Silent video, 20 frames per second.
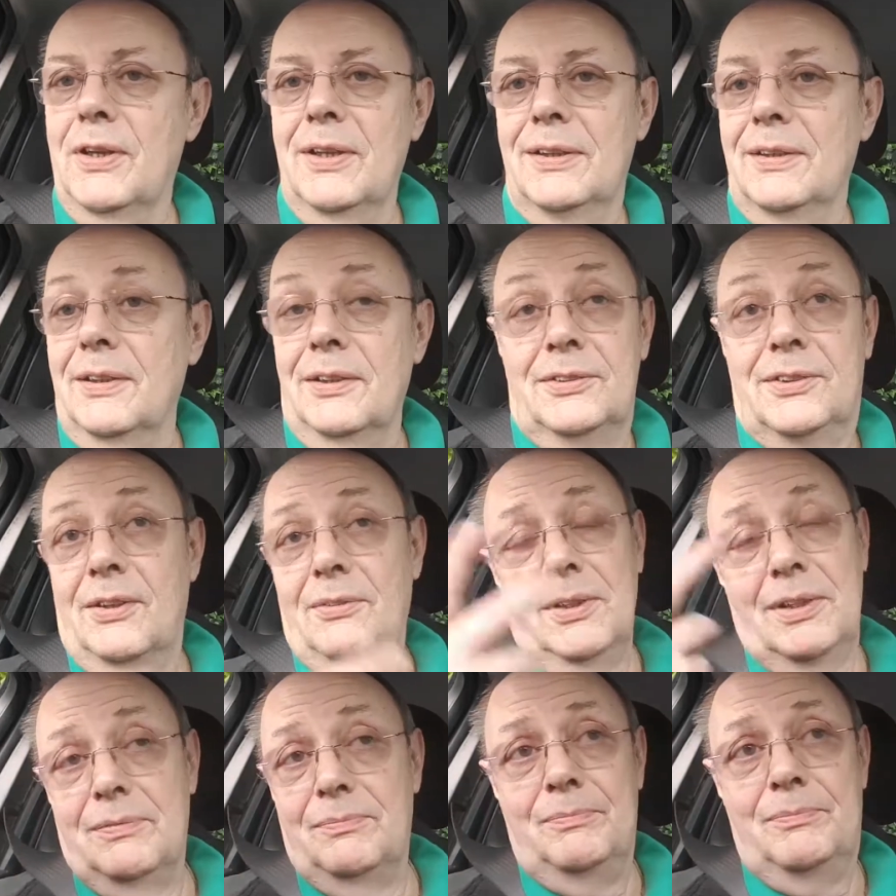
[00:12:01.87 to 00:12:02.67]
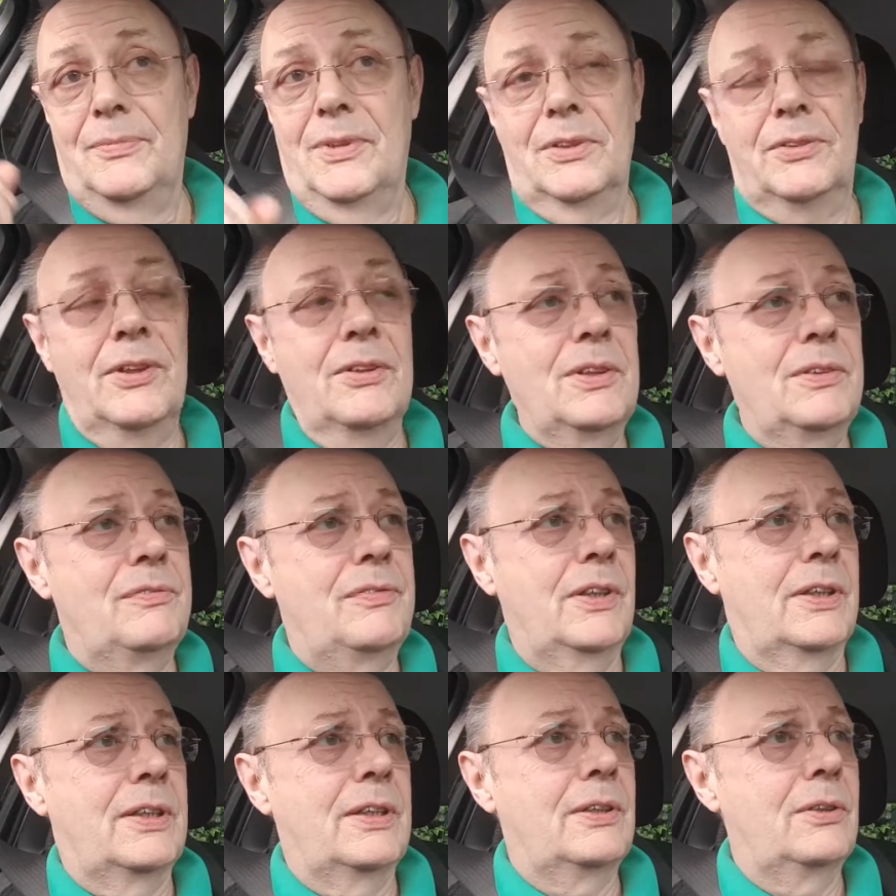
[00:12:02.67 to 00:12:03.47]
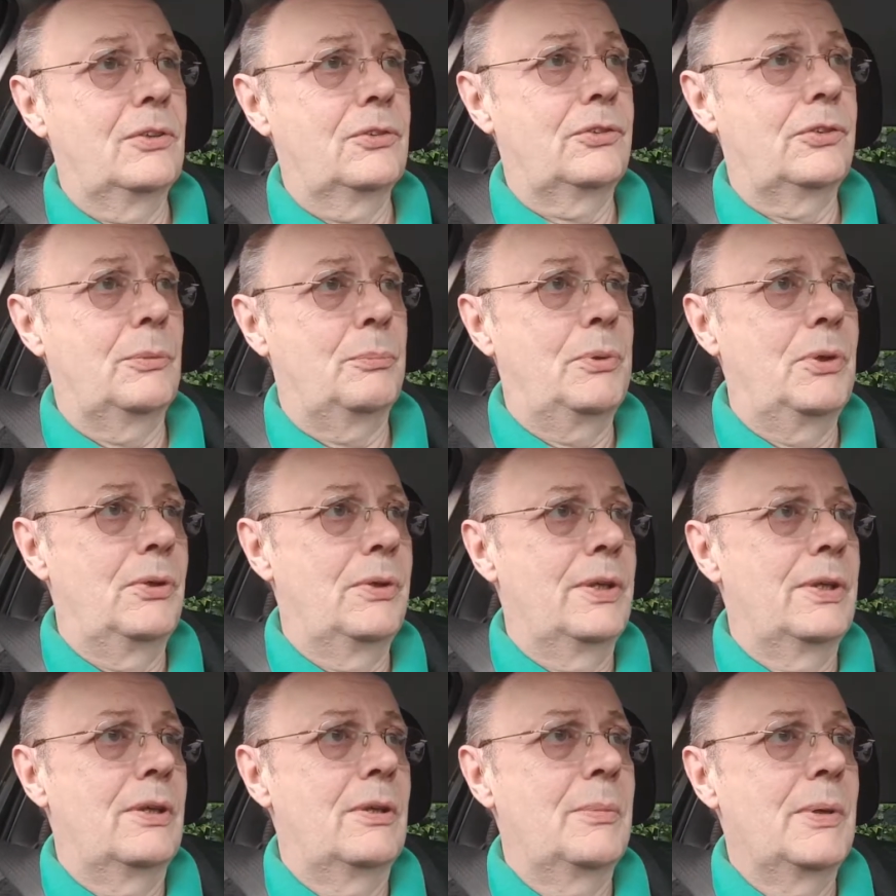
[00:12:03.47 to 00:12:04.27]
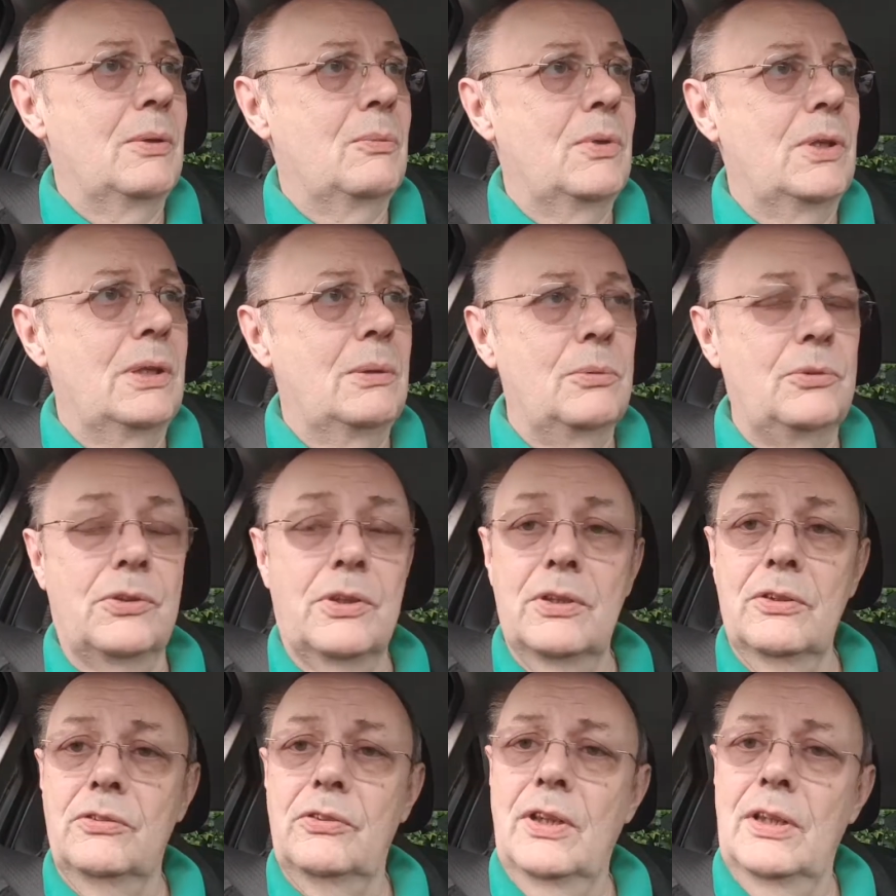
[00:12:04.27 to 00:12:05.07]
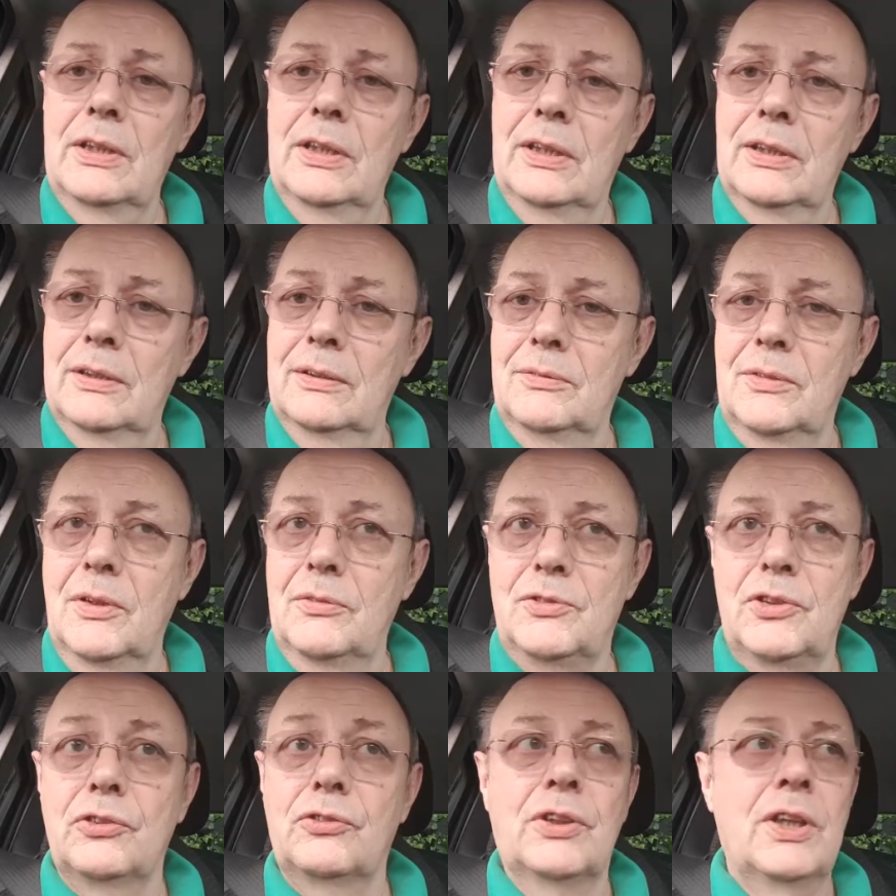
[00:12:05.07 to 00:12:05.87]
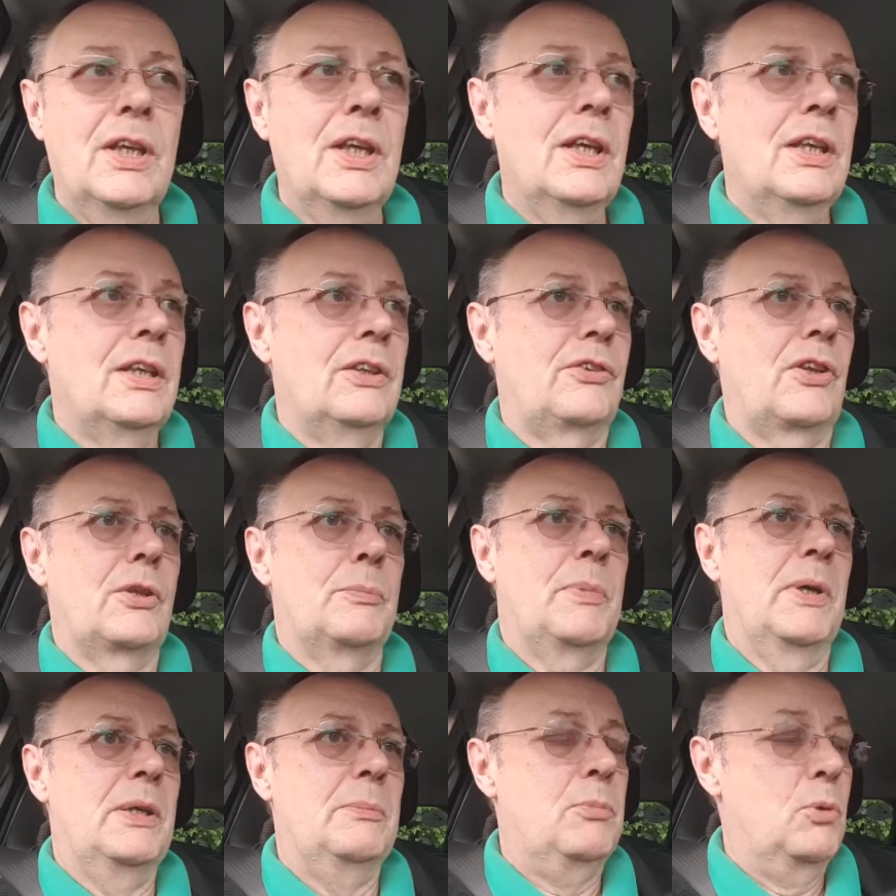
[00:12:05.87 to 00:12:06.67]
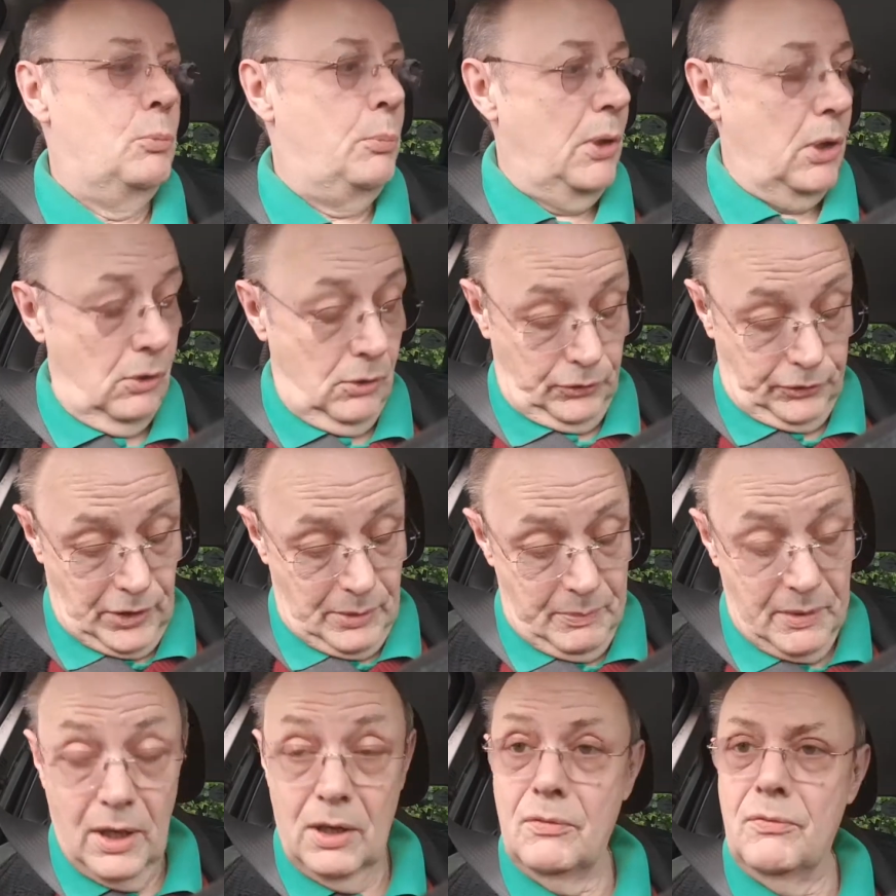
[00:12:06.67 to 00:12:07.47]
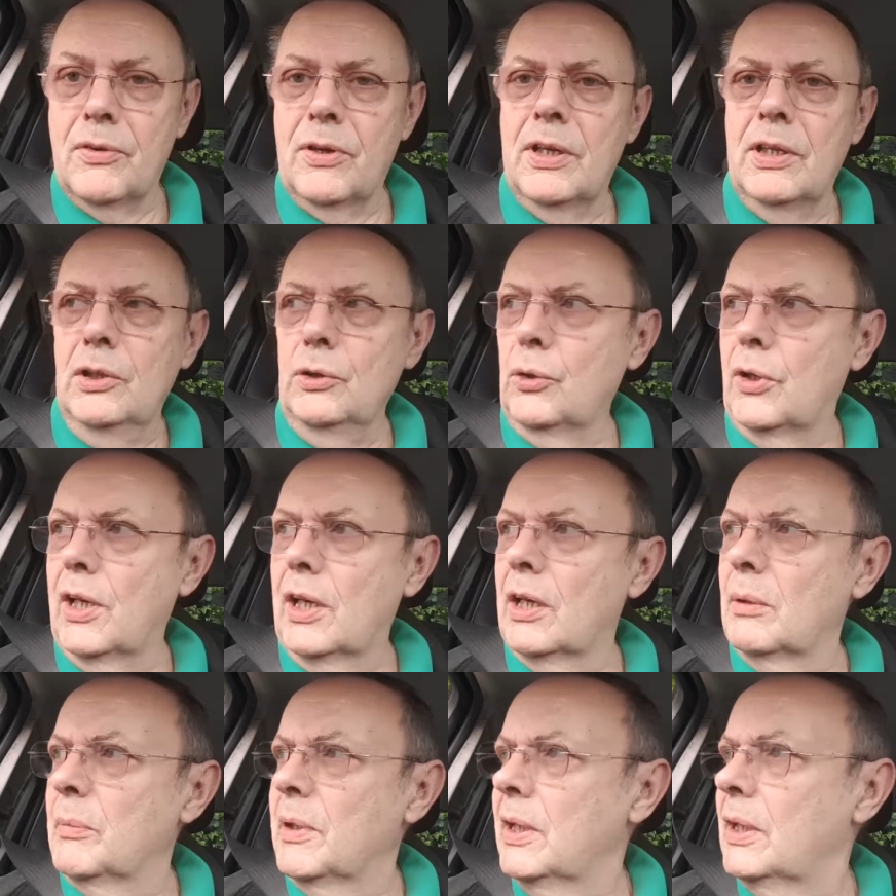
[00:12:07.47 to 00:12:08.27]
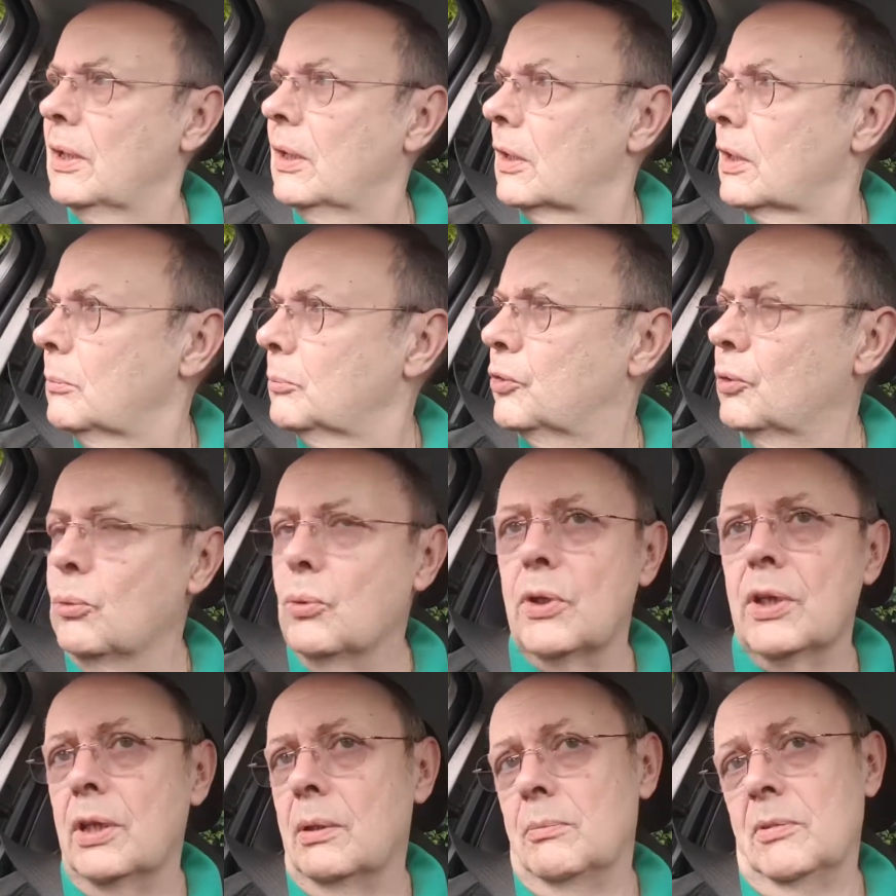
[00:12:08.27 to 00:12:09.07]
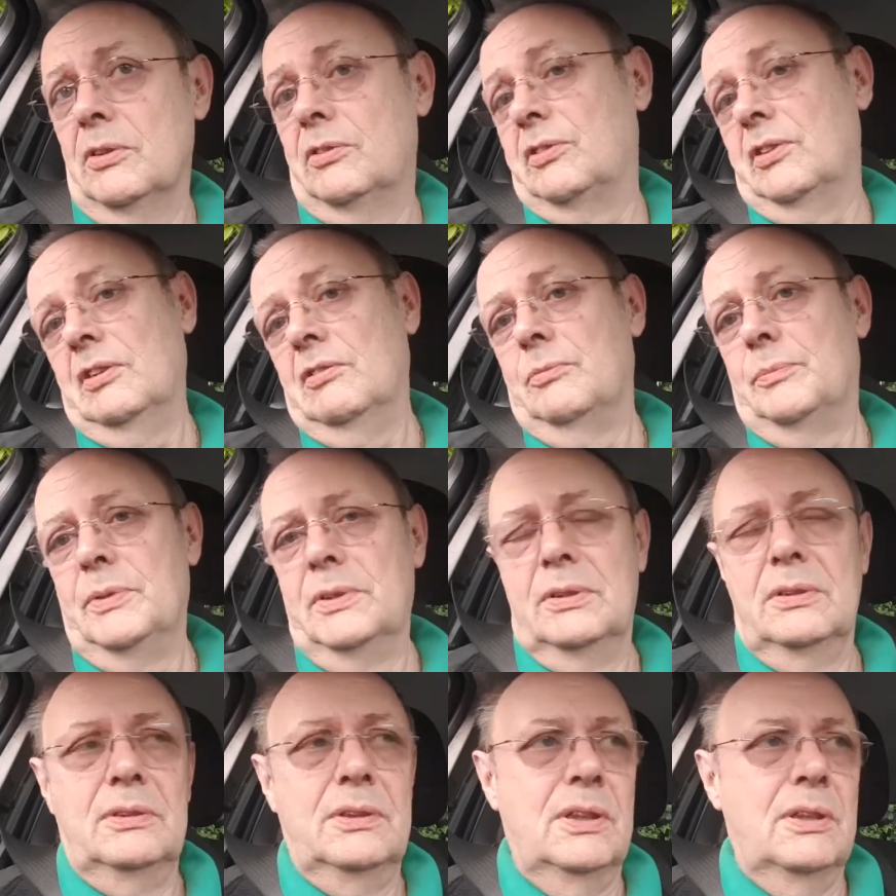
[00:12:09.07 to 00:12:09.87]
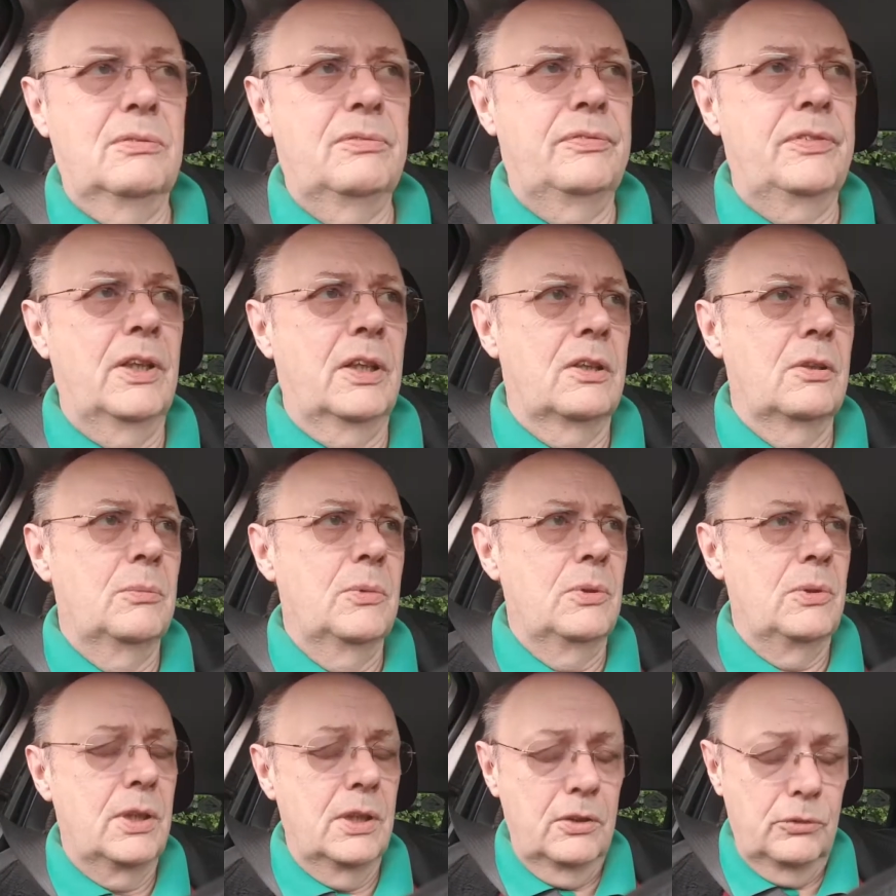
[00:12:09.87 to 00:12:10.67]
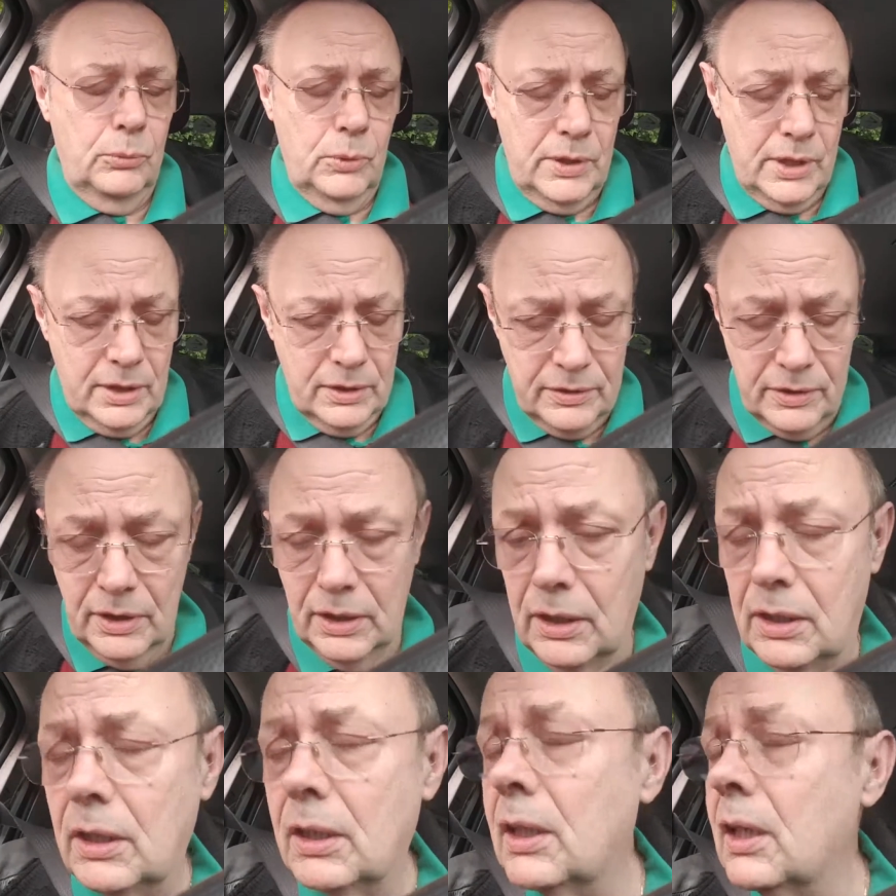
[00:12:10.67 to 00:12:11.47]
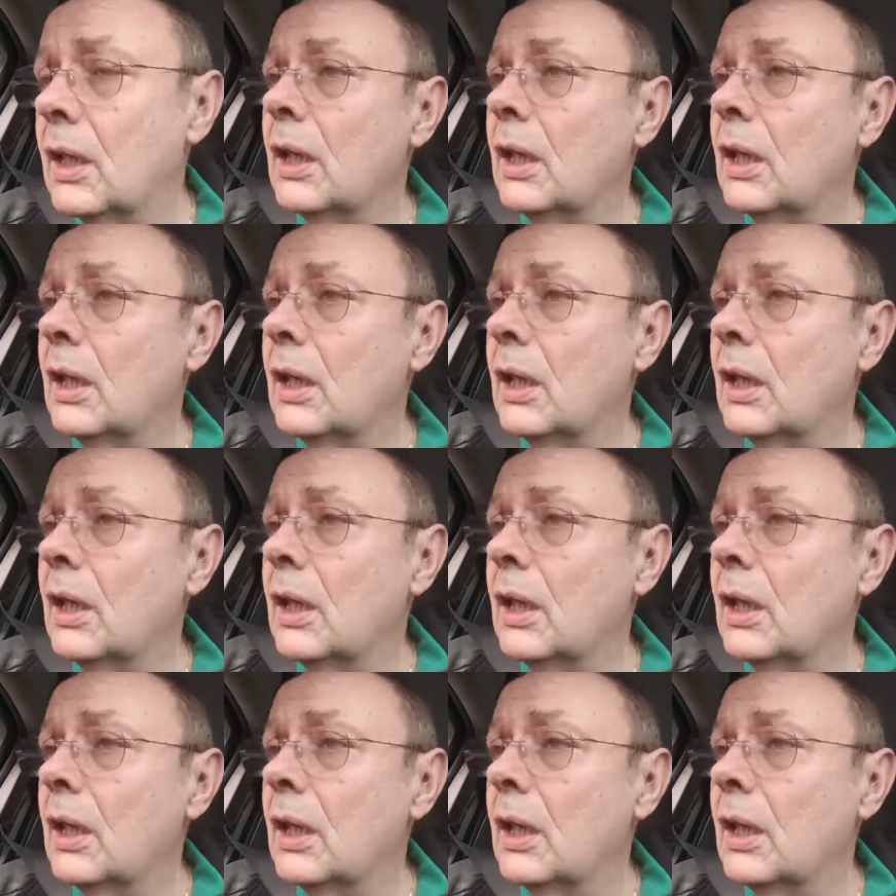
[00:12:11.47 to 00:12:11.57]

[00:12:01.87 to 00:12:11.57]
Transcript: I totally, I totally fucking lost the plot there about what I was going to say. I just there's other people parked up over here looking at me like I'm talking to myself, but no, oh, fuck them. Who cares what they think?